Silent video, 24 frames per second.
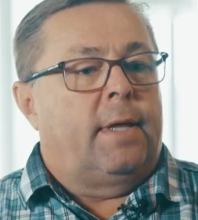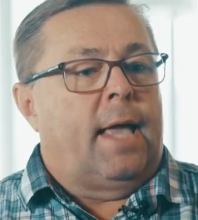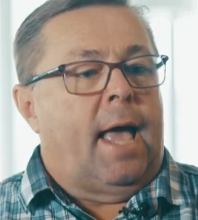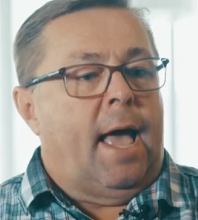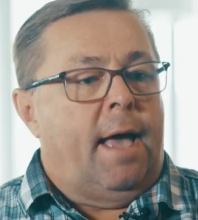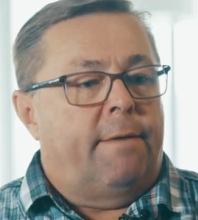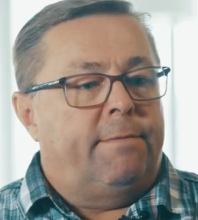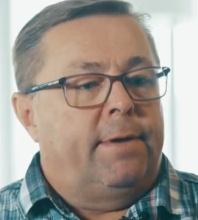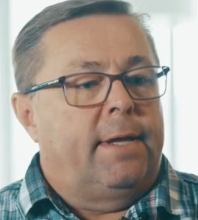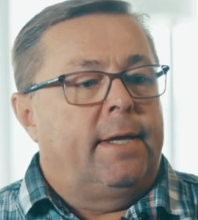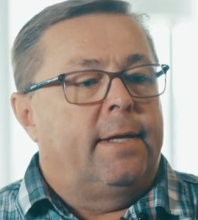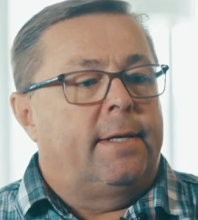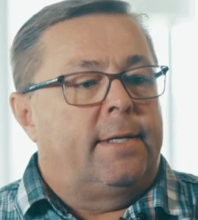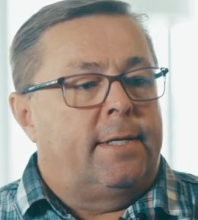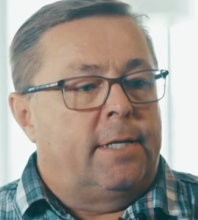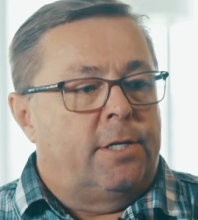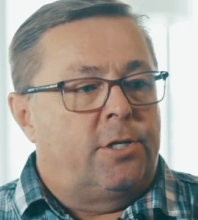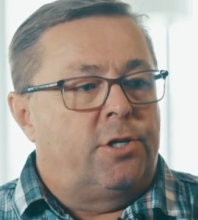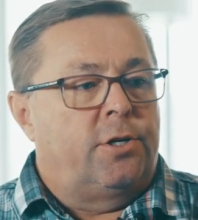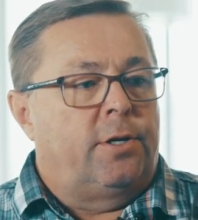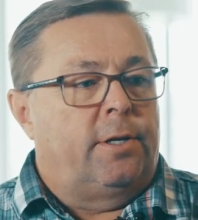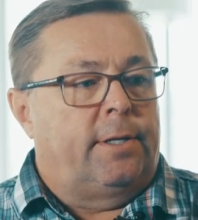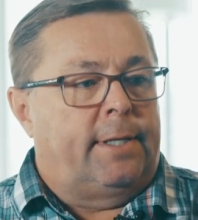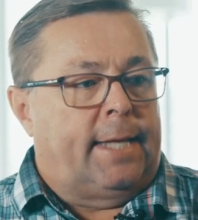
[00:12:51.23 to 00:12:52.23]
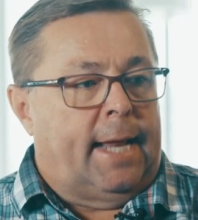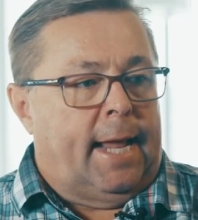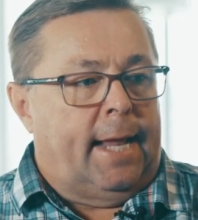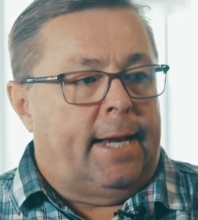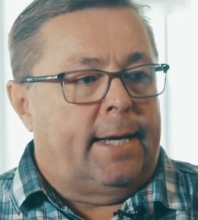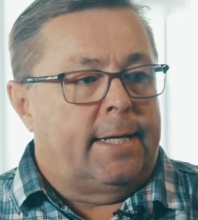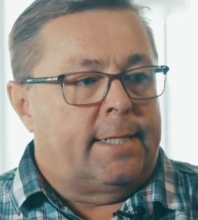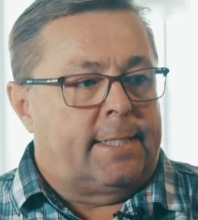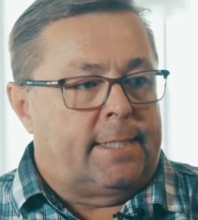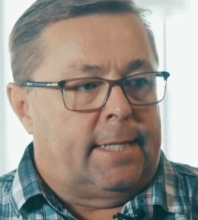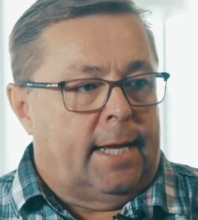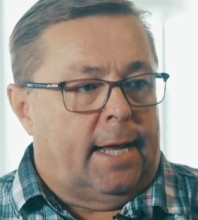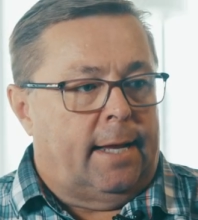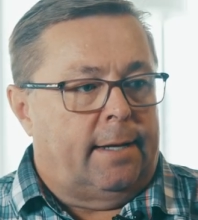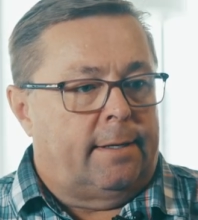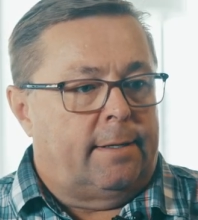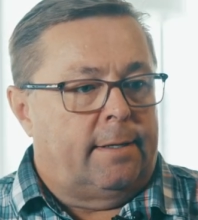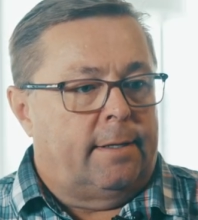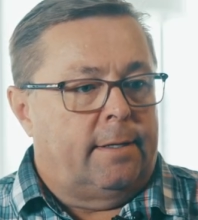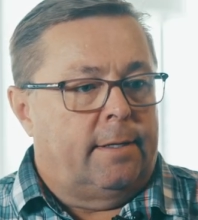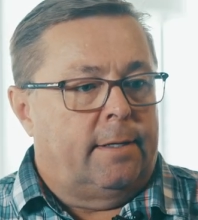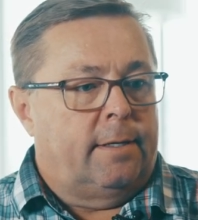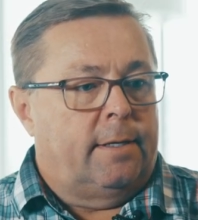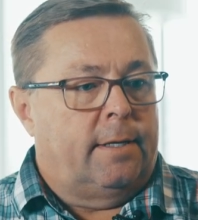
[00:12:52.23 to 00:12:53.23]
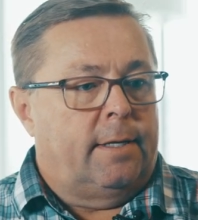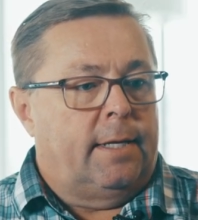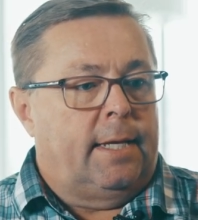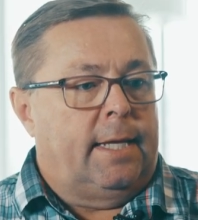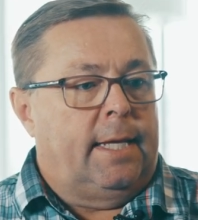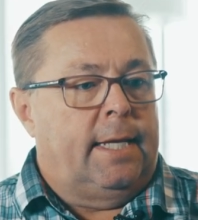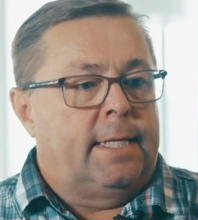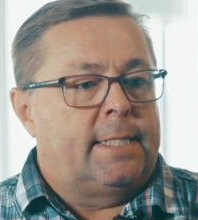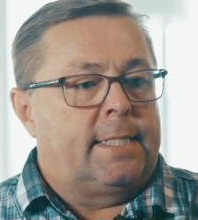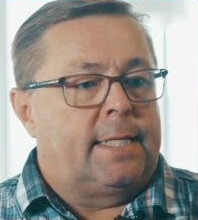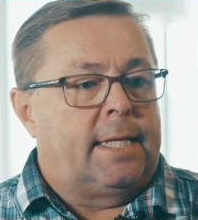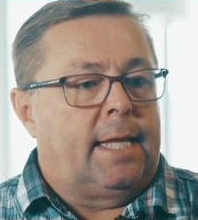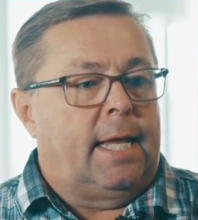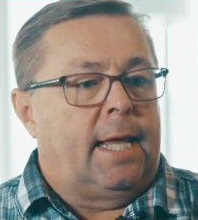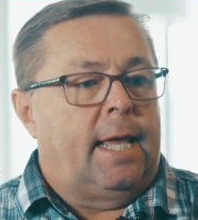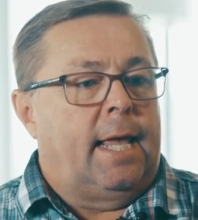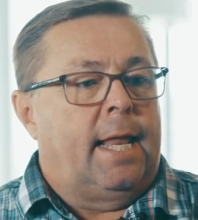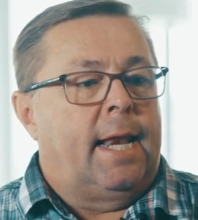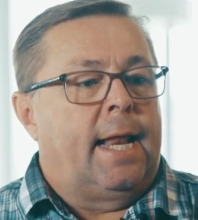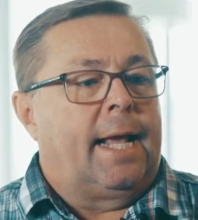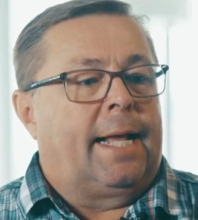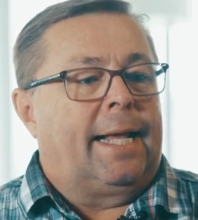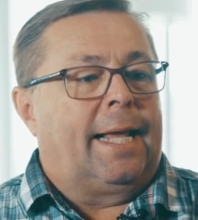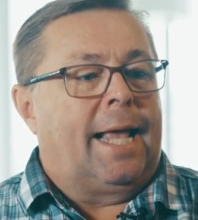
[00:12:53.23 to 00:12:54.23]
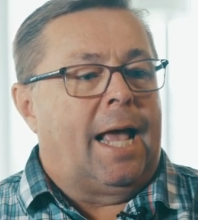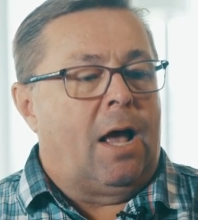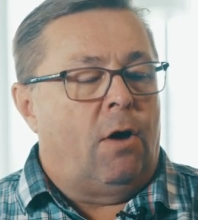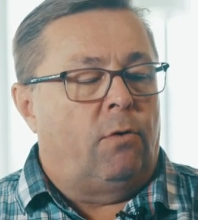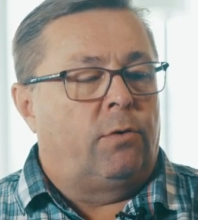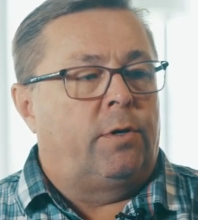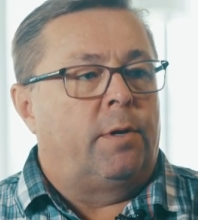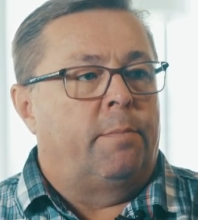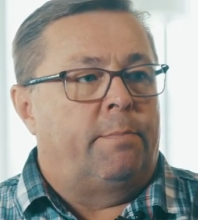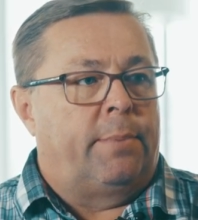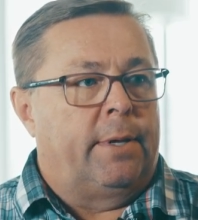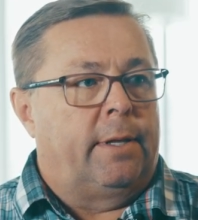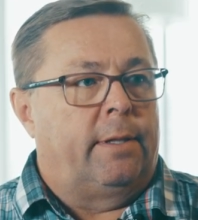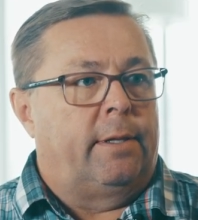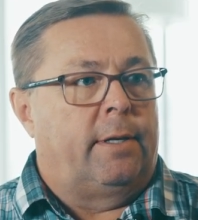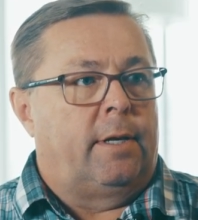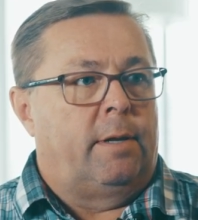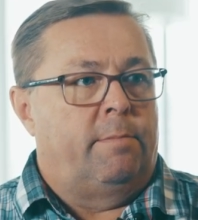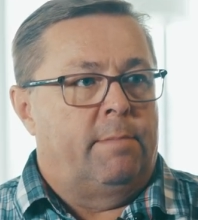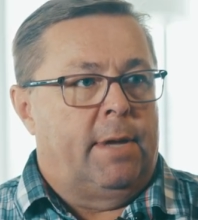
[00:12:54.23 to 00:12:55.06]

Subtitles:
Having a digital data set is an accountability